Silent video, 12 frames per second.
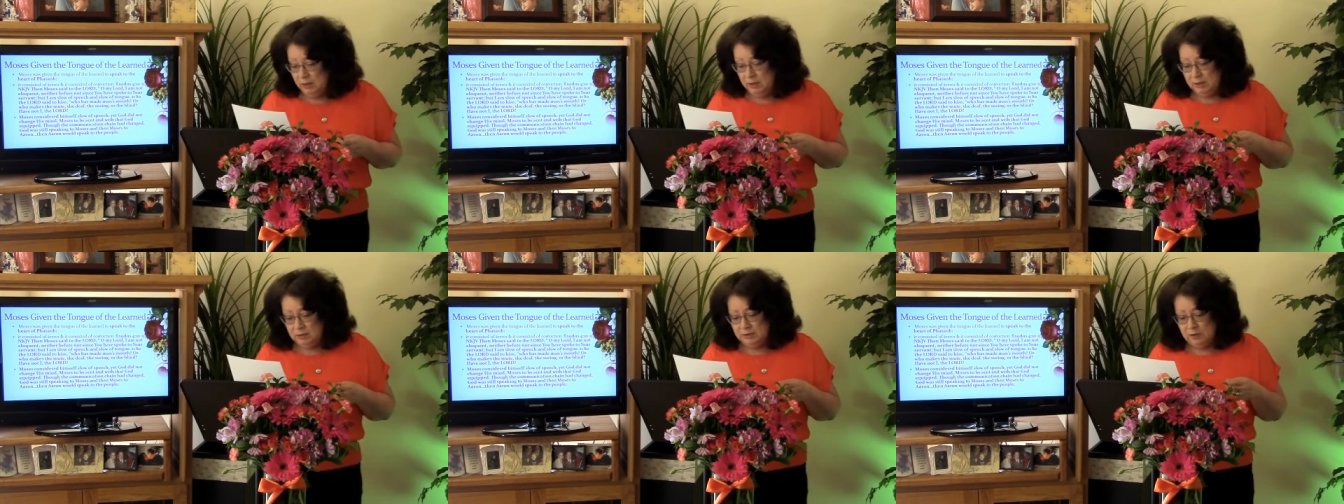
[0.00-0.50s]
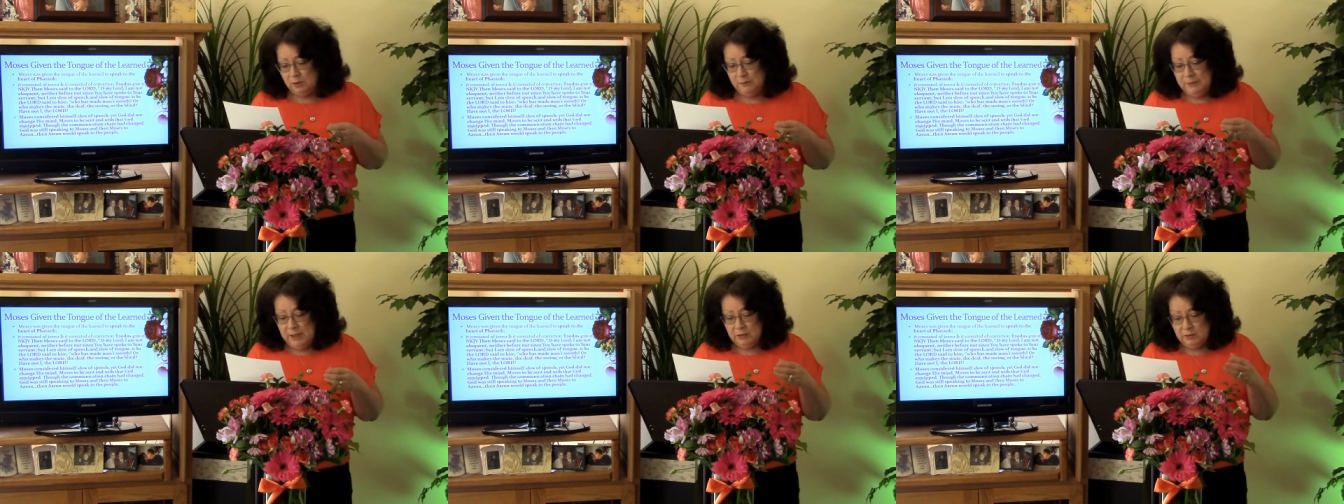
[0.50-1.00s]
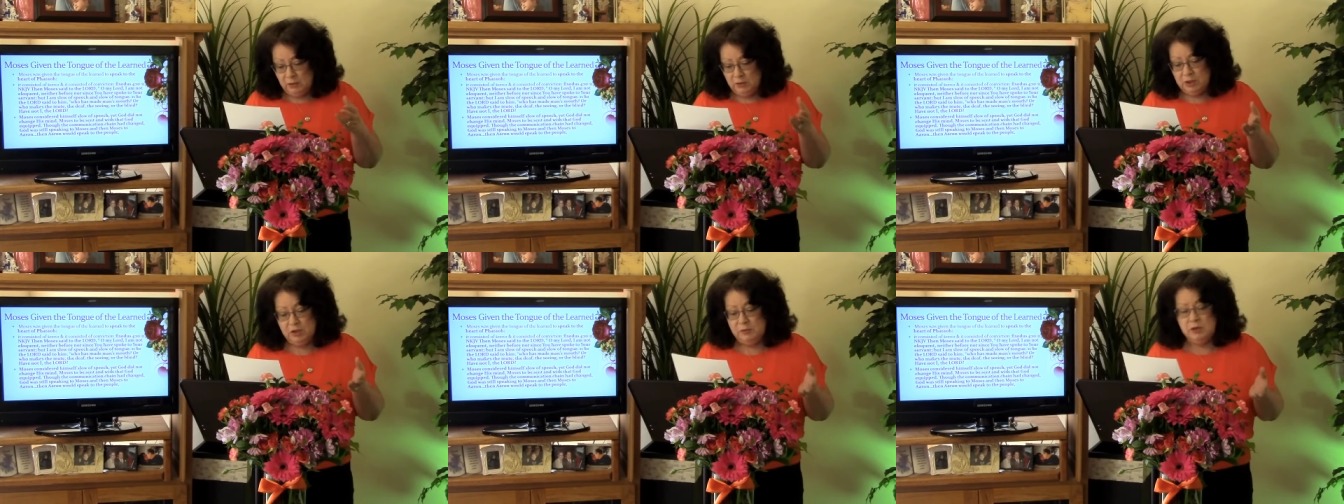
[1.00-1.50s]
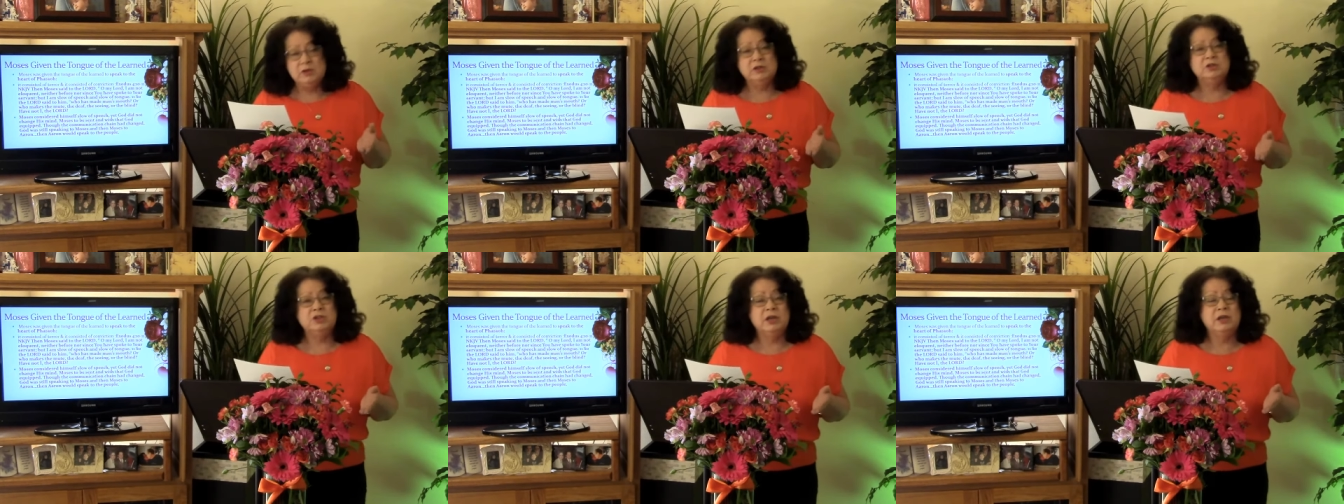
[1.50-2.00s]
And so, though the
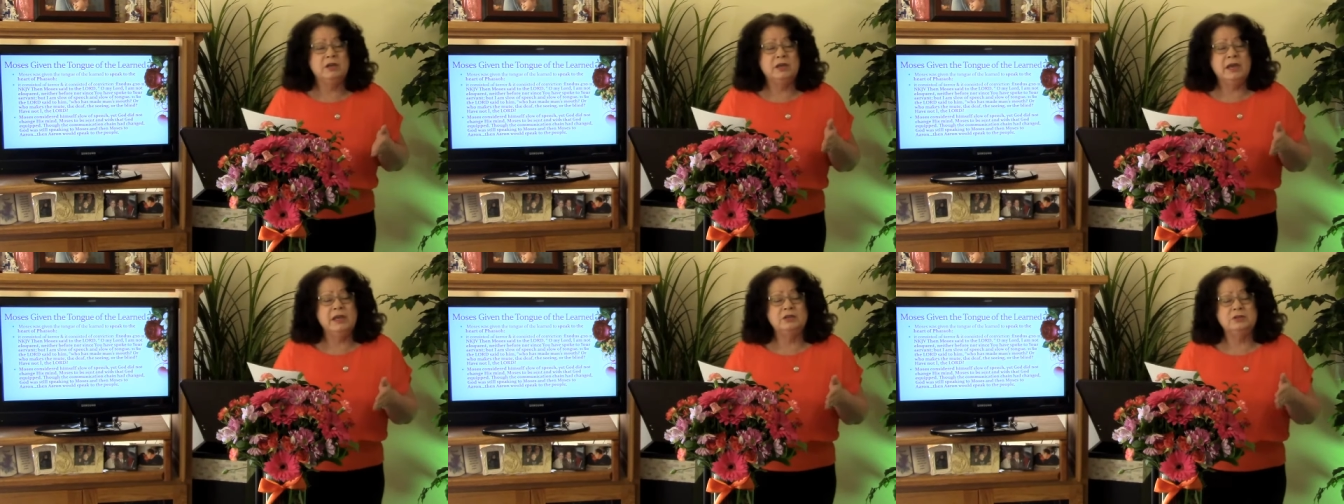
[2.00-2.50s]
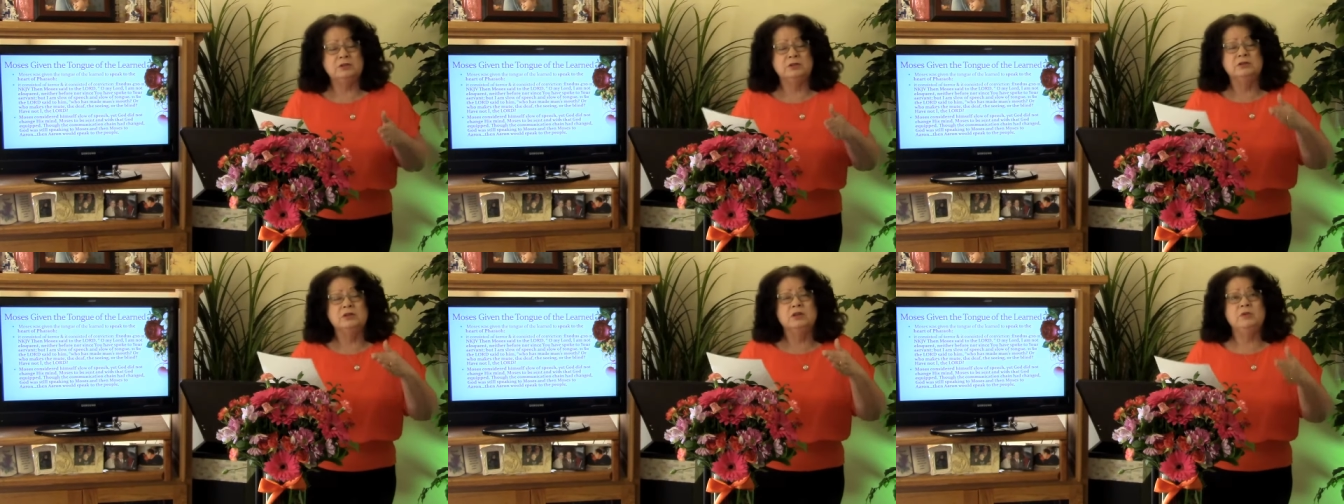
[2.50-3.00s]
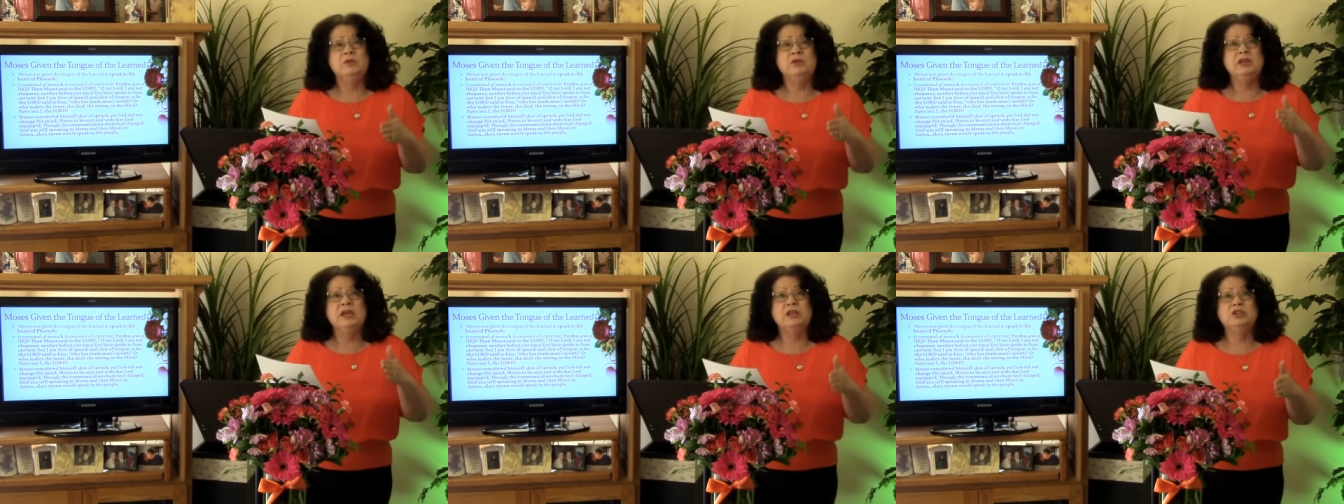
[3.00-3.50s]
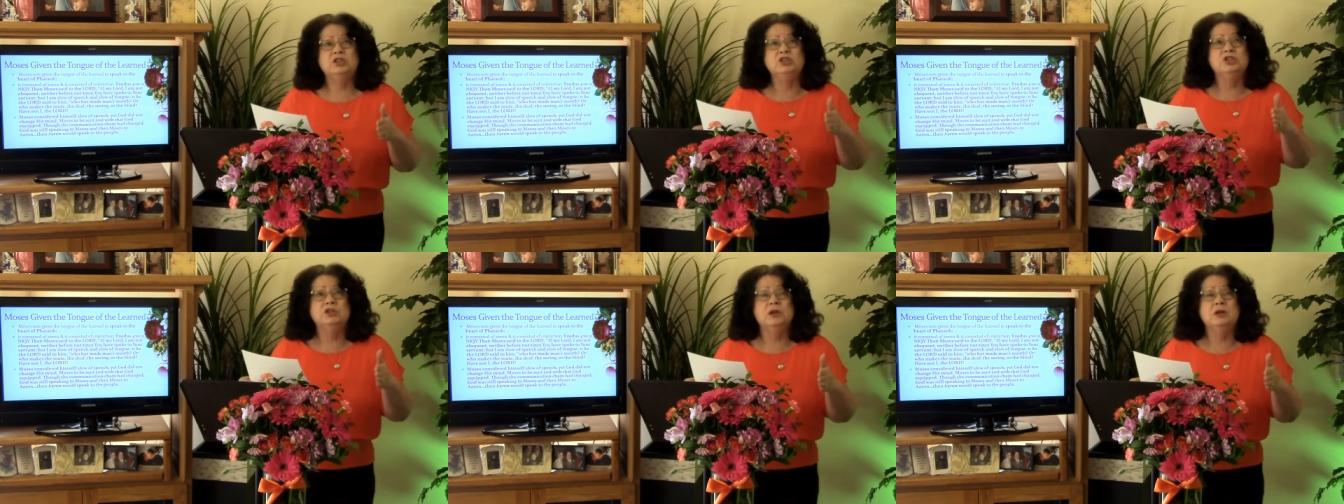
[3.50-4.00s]
communication, the
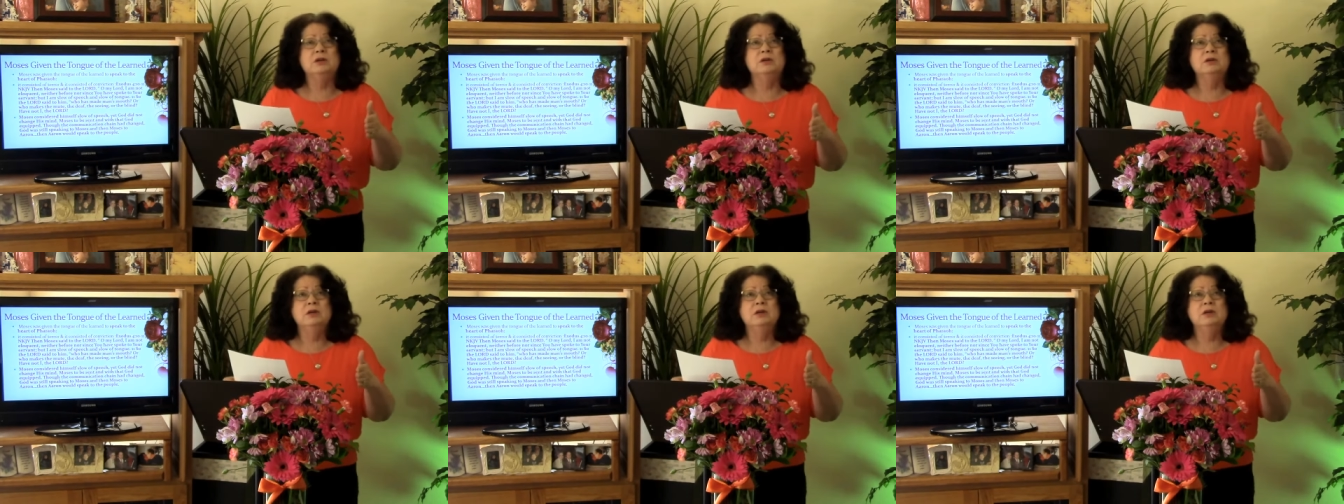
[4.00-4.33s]
communication uh,